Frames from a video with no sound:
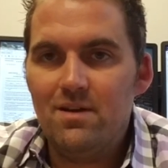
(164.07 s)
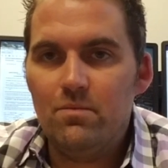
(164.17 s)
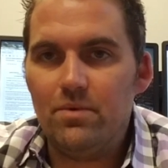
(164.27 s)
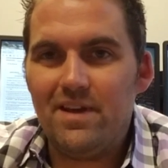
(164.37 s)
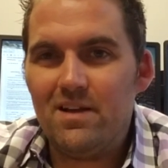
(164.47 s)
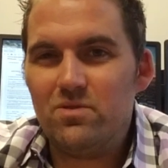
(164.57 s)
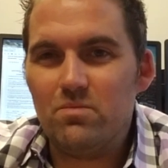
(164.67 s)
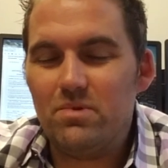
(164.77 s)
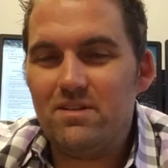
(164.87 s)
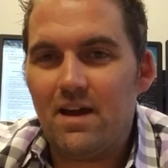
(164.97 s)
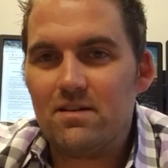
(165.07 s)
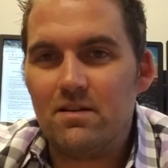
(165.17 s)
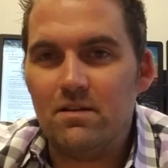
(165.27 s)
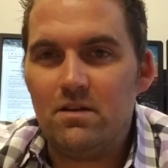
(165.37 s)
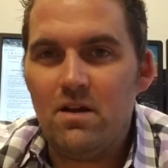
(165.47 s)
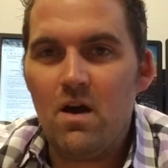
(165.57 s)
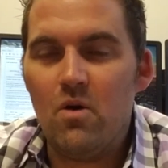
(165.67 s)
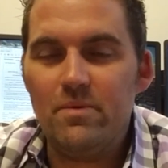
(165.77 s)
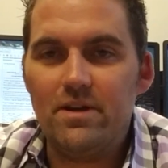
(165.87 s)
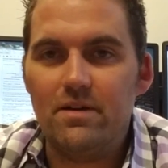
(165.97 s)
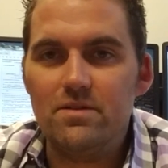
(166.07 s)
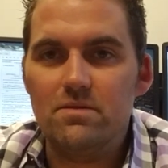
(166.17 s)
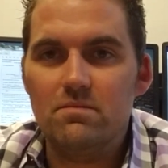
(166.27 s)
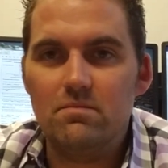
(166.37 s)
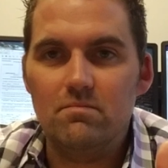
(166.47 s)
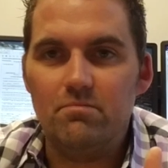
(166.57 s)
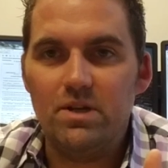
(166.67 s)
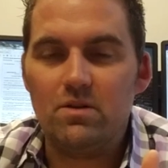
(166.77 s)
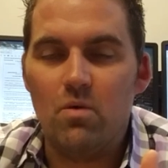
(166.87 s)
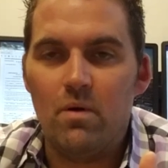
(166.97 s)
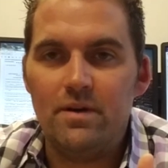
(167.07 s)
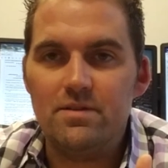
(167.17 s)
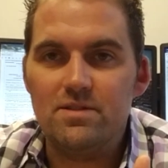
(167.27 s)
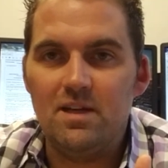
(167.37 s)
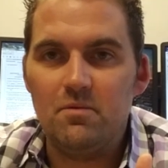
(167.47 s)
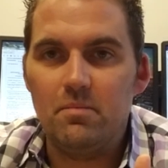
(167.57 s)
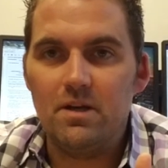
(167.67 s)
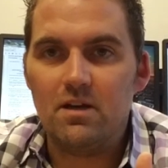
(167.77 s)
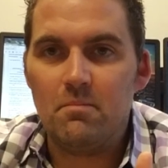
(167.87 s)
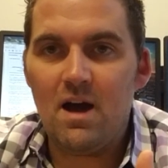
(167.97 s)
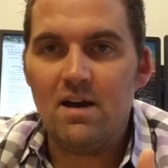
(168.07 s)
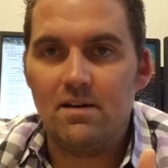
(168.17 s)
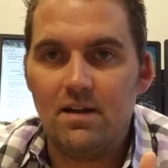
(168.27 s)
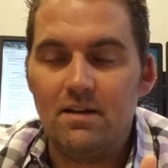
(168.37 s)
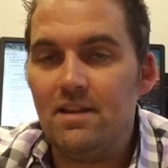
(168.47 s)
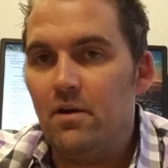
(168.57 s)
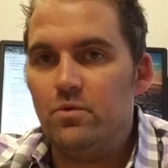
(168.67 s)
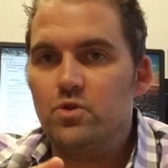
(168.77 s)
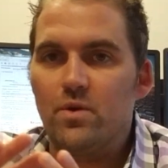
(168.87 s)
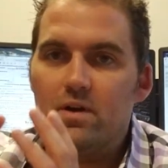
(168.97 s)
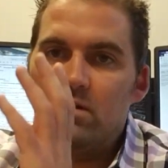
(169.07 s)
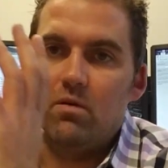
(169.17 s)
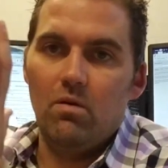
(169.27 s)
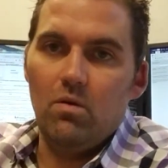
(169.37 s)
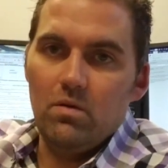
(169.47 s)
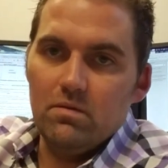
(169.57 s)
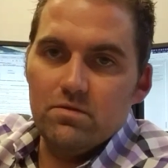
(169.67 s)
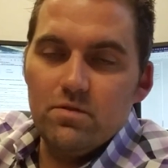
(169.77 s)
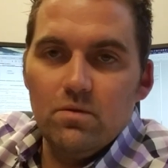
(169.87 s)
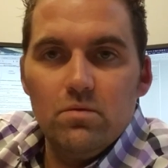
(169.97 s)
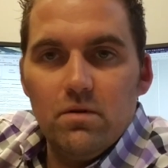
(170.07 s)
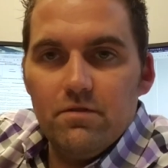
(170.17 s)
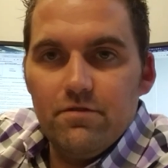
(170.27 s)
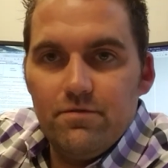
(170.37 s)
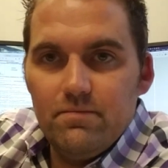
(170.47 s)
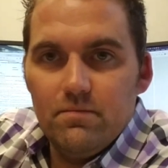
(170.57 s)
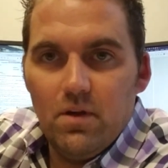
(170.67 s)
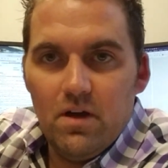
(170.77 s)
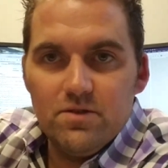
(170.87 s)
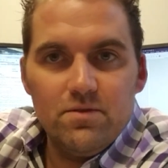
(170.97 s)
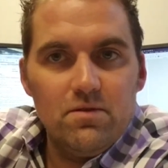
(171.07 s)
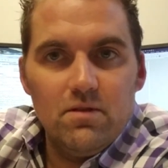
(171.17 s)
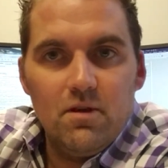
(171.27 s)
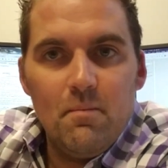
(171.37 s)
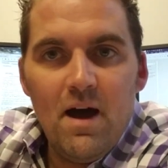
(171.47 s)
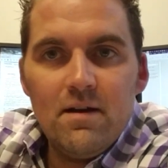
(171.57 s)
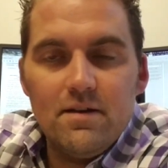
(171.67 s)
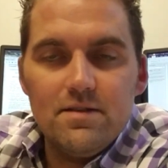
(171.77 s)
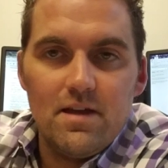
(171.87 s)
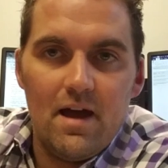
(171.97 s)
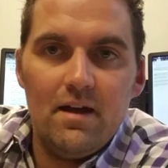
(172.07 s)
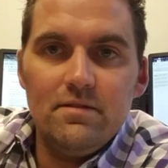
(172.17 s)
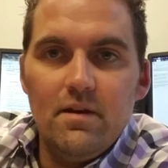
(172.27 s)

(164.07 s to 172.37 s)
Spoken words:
Well, the answer would be technically no, because Bitcoin is deemed to be a commodity, and that would trigger a whole slew of laws under the Commodities Act,